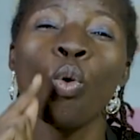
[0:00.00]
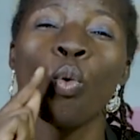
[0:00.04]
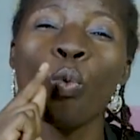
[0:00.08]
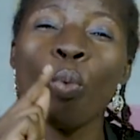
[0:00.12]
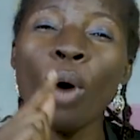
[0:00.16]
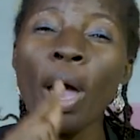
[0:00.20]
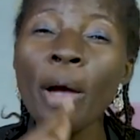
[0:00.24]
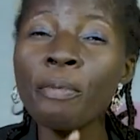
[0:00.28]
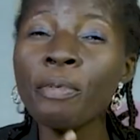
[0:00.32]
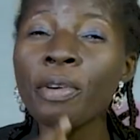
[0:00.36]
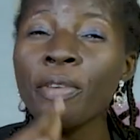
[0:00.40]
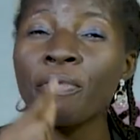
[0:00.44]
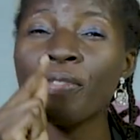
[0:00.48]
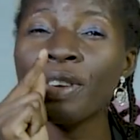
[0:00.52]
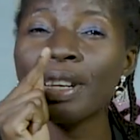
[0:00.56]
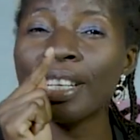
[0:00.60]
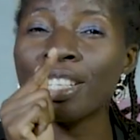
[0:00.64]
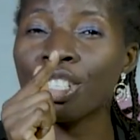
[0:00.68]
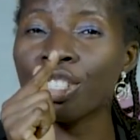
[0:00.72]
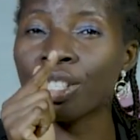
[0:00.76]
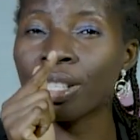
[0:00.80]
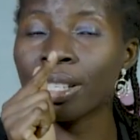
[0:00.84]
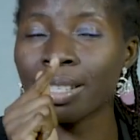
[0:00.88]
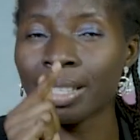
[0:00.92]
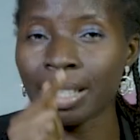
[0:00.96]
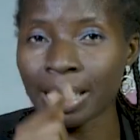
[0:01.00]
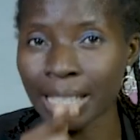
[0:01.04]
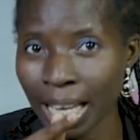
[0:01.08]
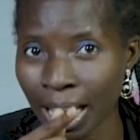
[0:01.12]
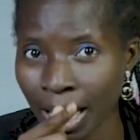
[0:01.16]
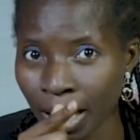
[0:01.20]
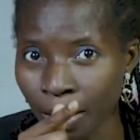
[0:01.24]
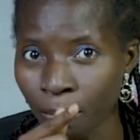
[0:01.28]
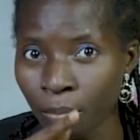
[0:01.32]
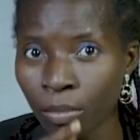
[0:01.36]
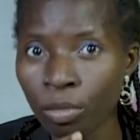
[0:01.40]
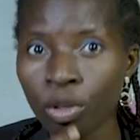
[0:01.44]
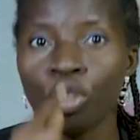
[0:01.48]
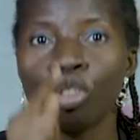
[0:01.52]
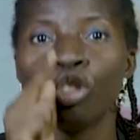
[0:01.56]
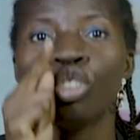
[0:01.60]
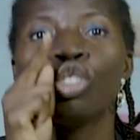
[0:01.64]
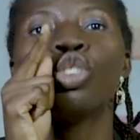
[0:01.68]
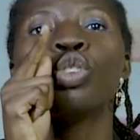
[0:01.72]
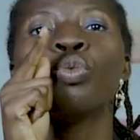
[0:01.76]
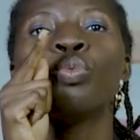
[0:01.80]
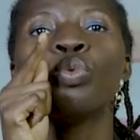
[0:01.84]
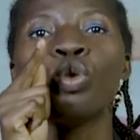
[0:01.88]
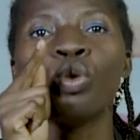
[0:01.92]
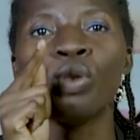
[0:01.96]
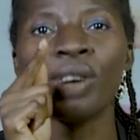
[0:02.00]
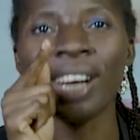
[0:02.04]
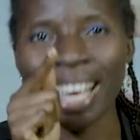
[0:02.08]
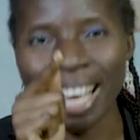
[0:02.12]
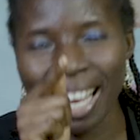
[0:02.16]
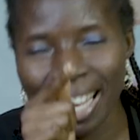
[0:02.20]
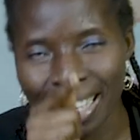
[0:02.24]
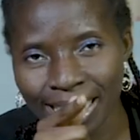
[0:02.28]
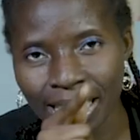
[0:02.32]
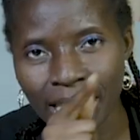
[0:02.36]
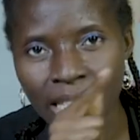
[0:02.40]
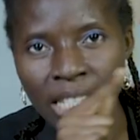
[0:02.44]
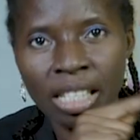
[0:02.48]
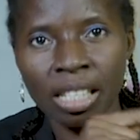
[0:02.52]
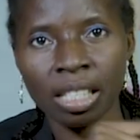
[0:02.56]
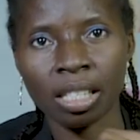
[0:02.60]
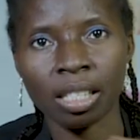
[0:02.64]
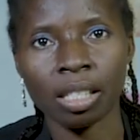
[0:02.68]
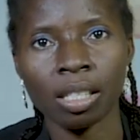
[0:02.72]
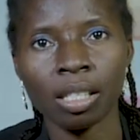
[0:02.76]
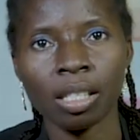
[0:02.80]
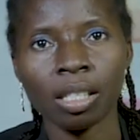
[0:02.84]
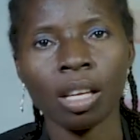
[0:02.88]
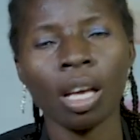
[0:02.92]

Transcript: When we finish this game, you will eat it.